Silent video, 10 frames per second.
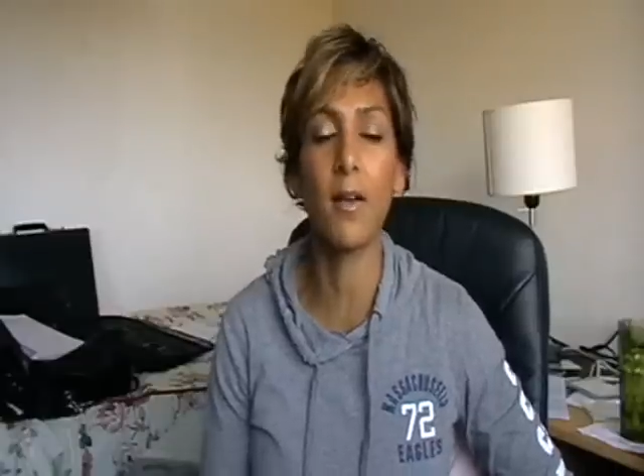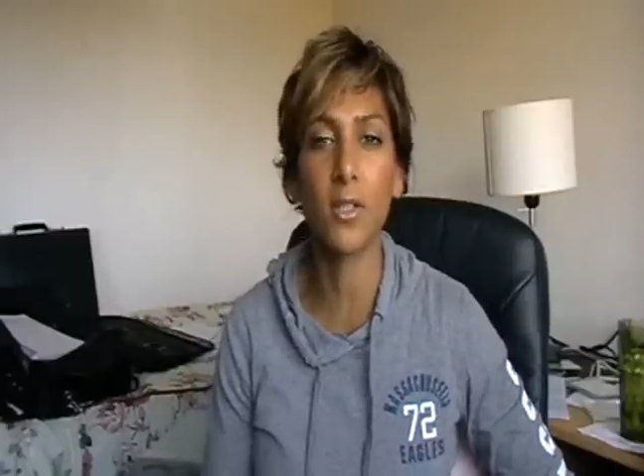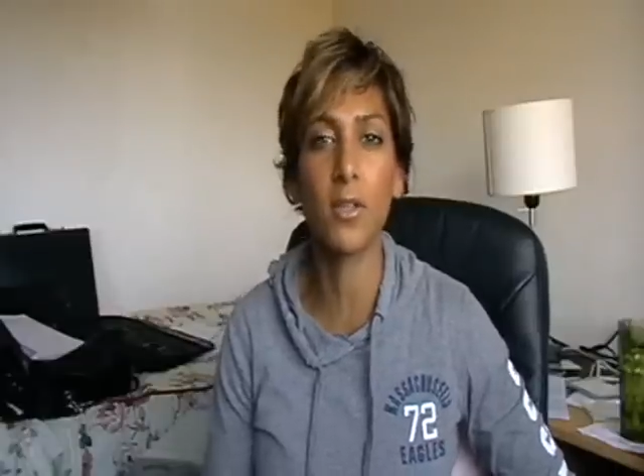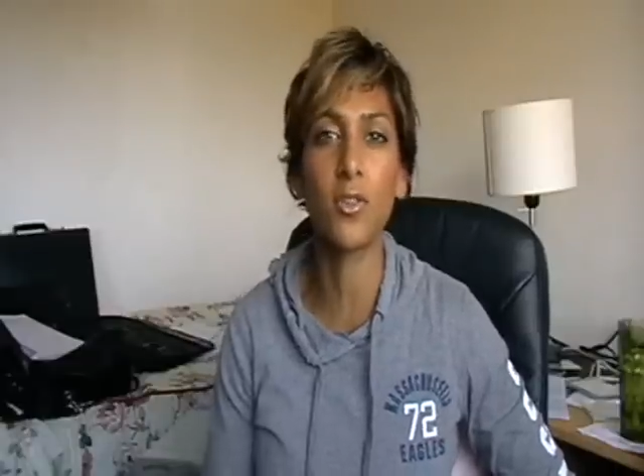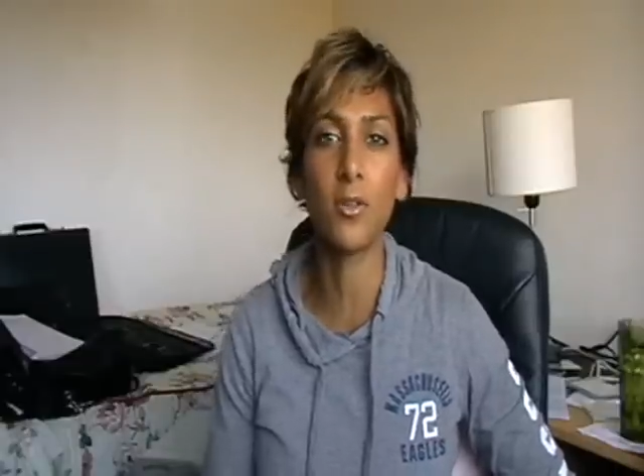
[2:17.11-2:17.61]
I'll
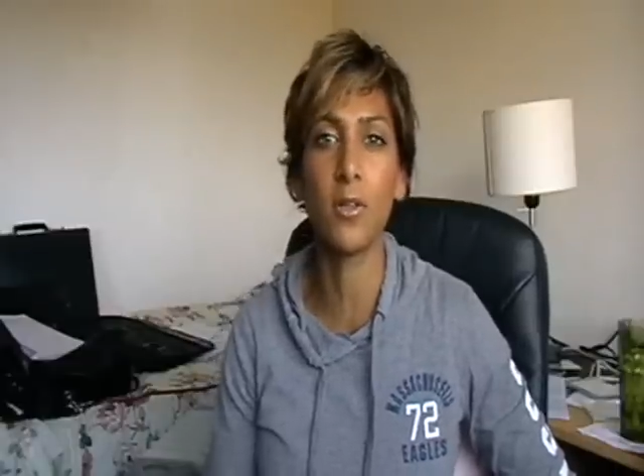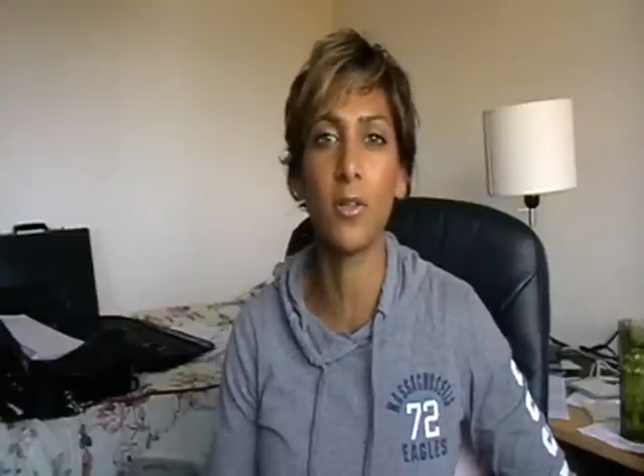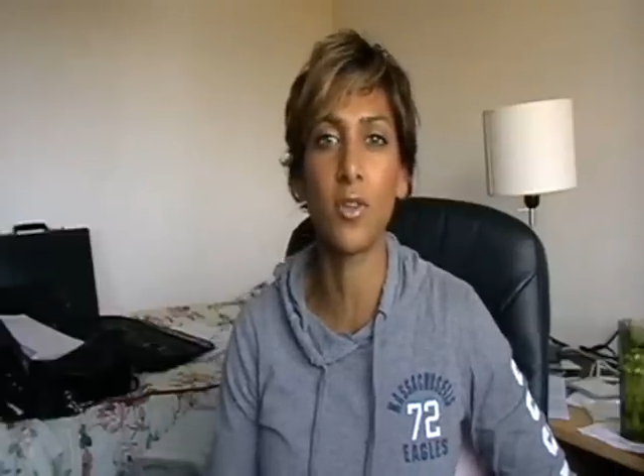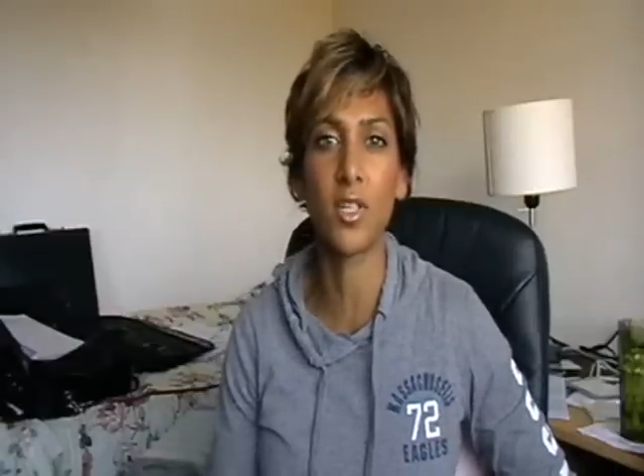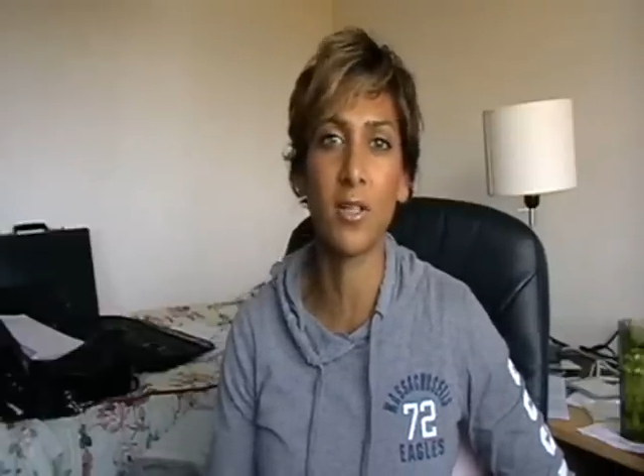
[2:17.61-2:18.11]
do the
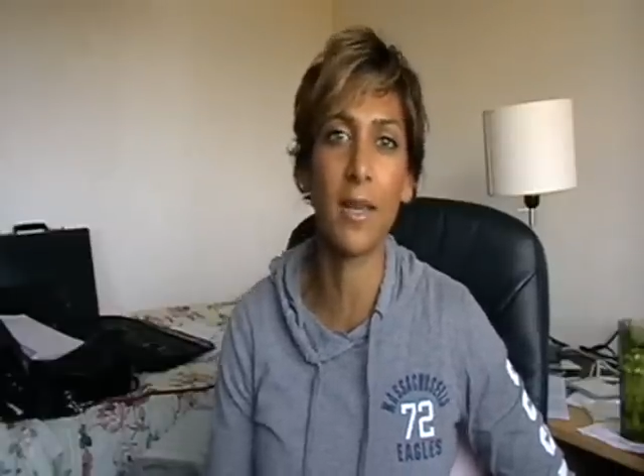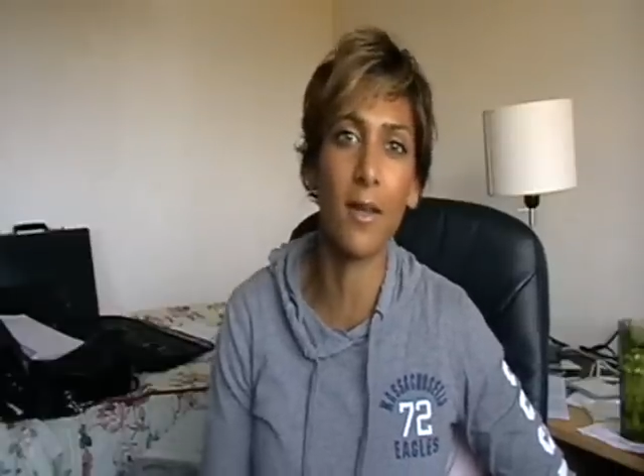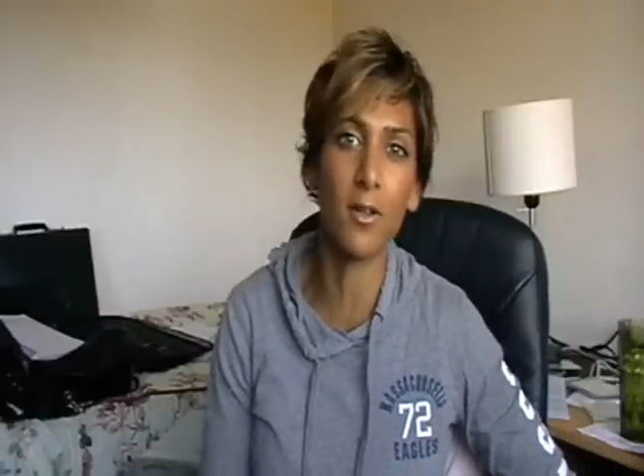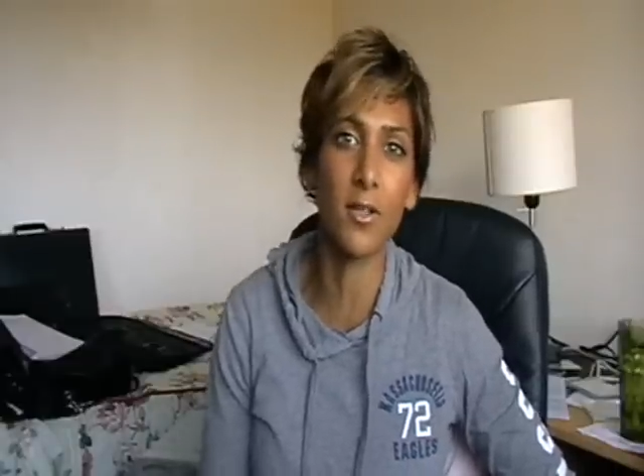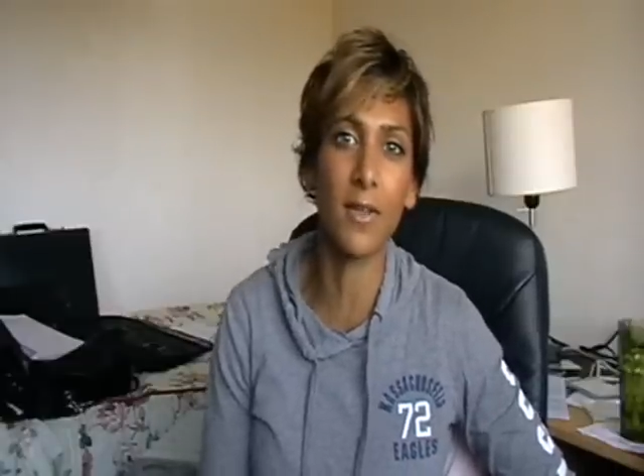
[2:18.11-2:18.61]
nutrition
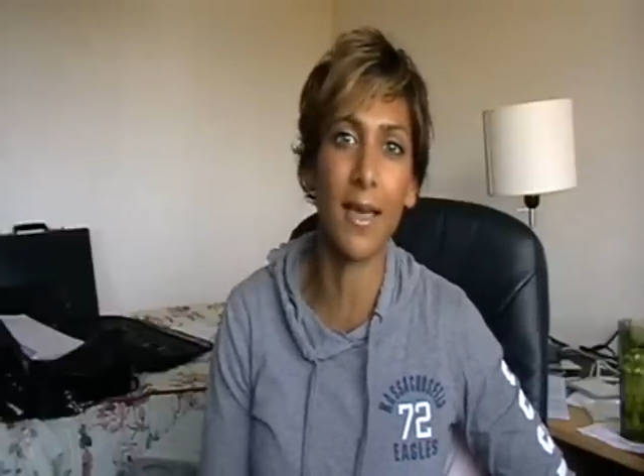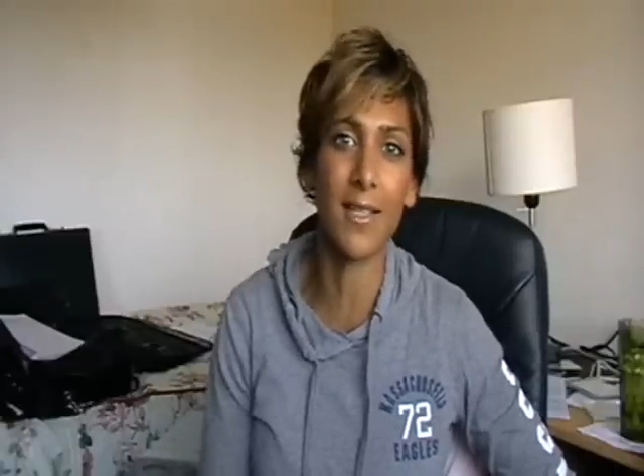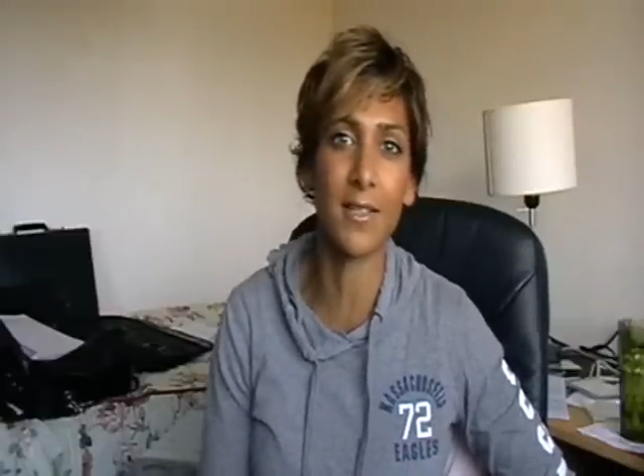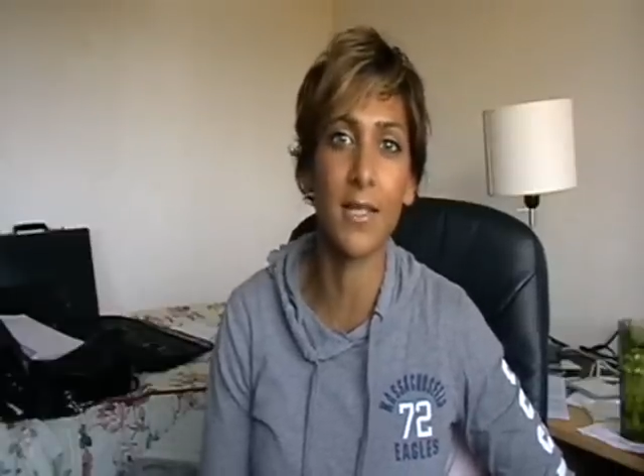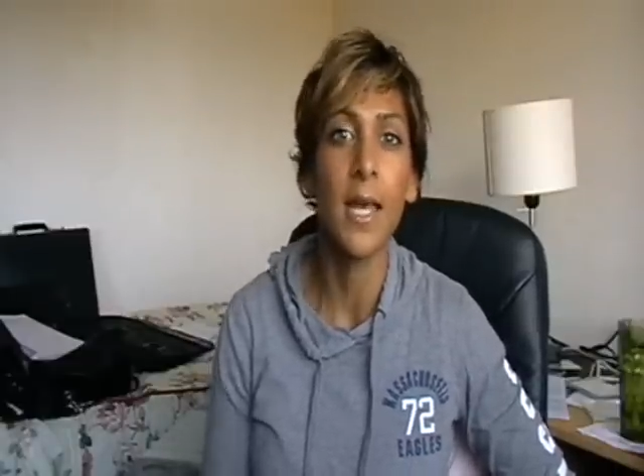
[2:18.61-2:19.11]
now, I'll do the
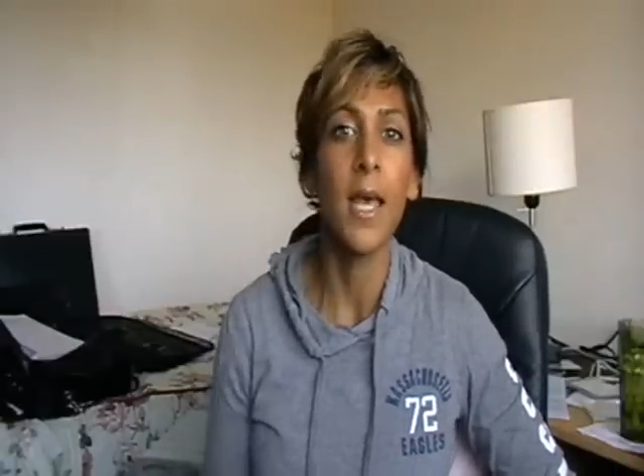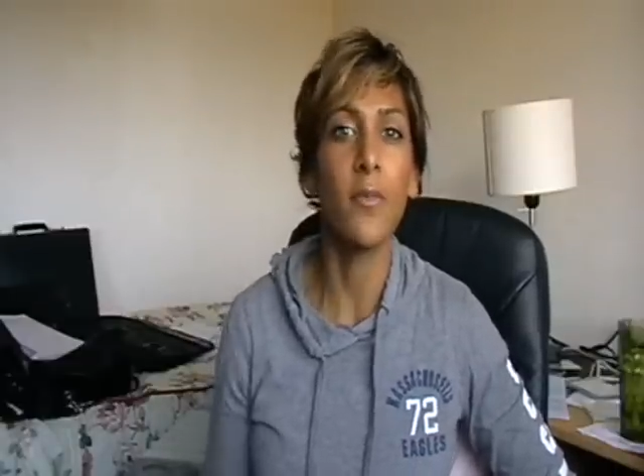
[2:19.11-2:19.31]
exercise.